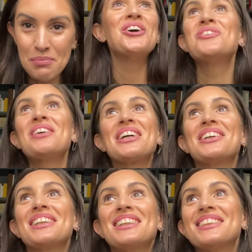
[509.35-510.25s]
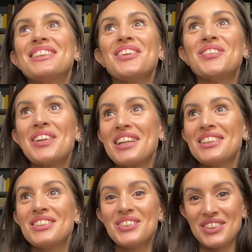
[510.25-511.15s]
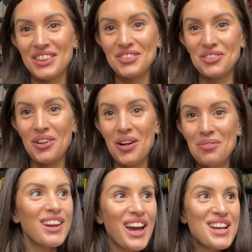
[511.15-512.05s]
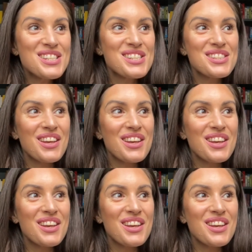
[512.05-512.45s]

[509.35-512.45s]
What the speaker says: Oh my goodness, where to start from? I guess